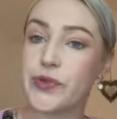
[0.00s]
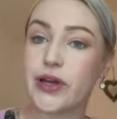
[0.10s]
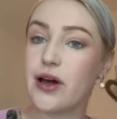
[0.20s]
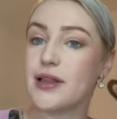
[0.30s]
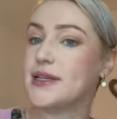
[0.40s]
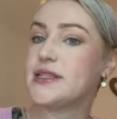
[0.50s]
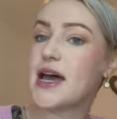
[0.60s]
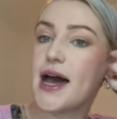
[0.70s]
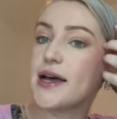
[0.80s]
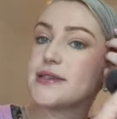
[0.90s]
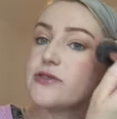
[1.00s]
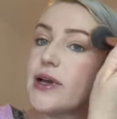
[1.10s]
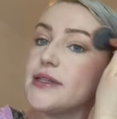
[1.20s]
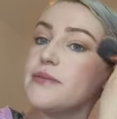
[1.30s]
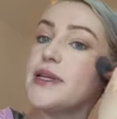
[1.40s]
the college,
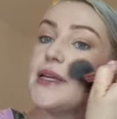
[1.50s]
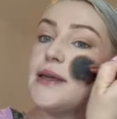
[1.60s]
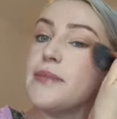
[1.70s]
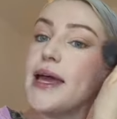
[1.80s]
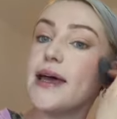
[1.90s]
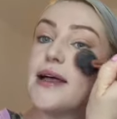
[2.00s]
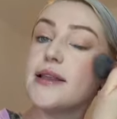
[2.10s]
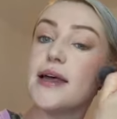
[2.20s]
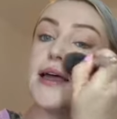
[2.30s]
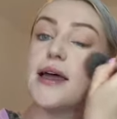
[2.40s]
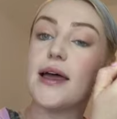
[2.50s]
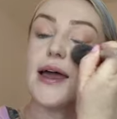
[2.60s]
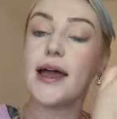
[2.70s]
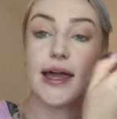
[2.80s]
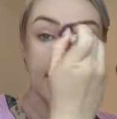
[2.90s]
write them an email,
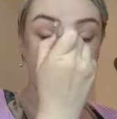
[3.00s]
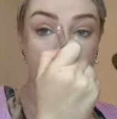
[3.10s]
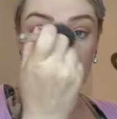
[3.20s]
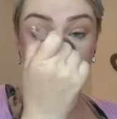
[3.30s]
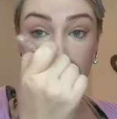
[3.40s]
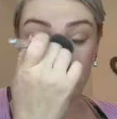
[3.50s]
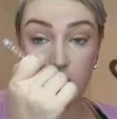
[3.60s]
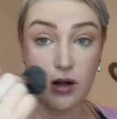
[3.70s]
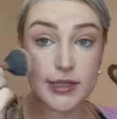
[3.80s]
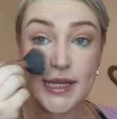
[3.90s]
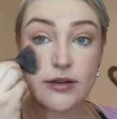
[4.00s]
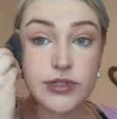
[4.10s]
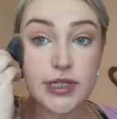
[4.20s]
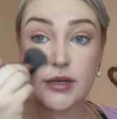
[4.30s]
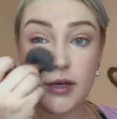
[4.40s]
call down
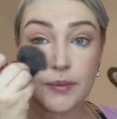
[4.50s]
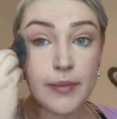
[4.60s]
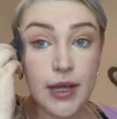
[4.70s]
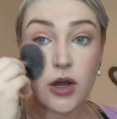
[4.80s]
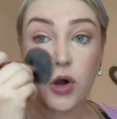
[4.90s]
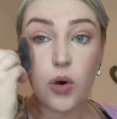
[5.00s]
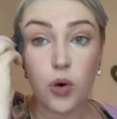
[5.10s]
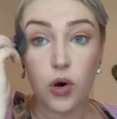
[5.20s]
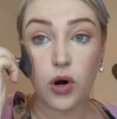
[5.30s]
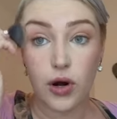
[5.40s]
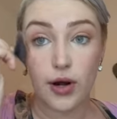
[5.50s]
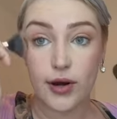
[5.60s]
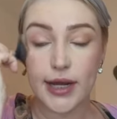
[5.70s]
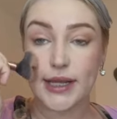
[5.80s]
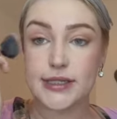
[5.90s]
to them,
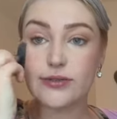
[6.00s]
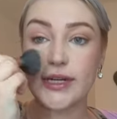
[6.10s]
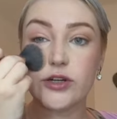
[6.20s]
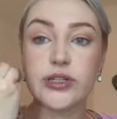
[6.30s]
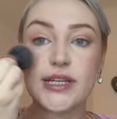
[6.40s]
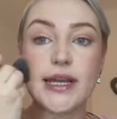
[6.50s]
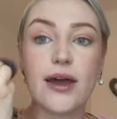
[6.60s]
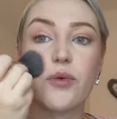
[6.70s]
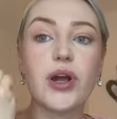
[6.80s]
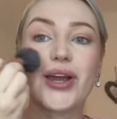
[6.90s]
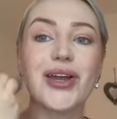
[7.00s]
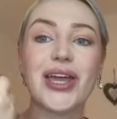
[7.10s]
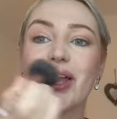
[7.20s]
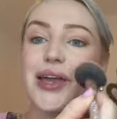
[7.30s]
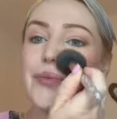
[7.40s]
or it's really good to network
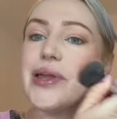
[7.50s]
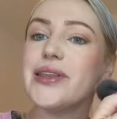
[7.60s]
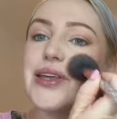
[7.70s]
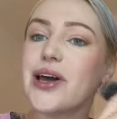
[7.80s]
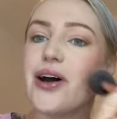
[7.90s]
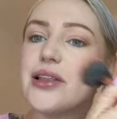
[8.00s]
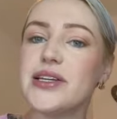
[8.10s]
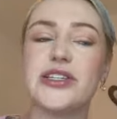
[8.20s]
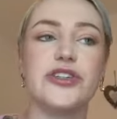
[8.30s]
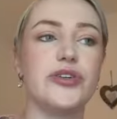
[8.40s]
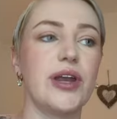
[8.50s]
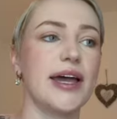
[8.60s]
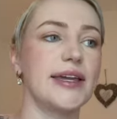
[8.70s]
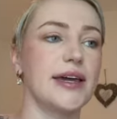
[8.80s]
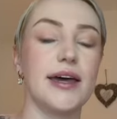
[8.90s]
in the college and do
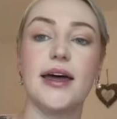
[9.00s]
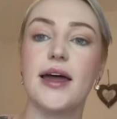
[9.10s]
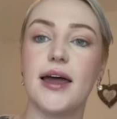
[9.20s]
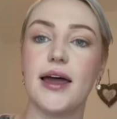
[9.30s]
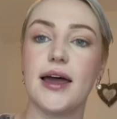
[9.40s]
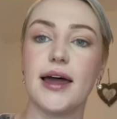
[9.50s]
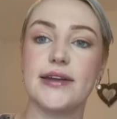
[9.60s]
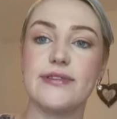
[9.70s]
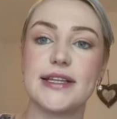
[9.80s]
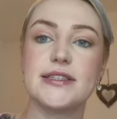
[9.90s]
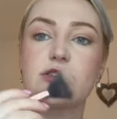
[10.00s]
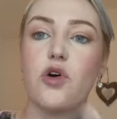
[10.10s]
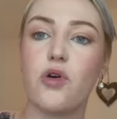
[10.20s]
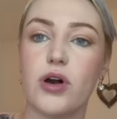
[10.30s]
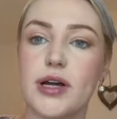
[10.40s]
like a advanced
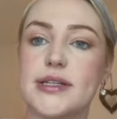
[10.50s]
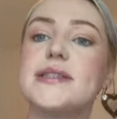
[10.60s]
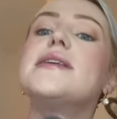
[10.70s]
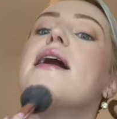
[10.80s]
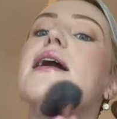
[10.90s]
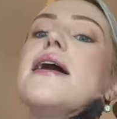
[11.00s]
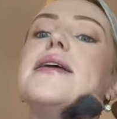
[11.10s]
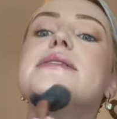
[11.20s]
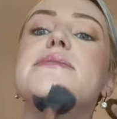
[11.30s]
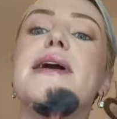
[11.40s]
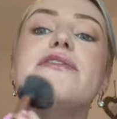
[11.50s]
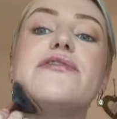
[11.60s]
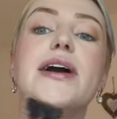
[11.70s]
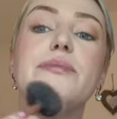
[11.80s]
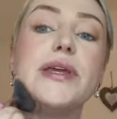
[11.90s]
course, and you might
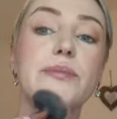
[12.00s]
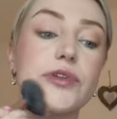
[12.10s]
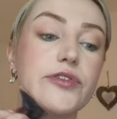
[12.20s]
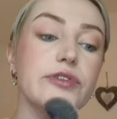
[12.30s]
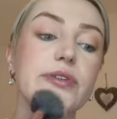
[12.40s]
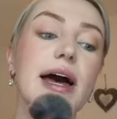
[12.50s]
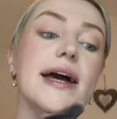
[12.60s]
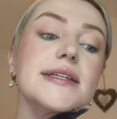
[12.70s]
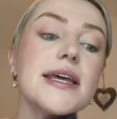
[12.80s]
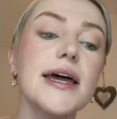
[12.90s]
find people through that.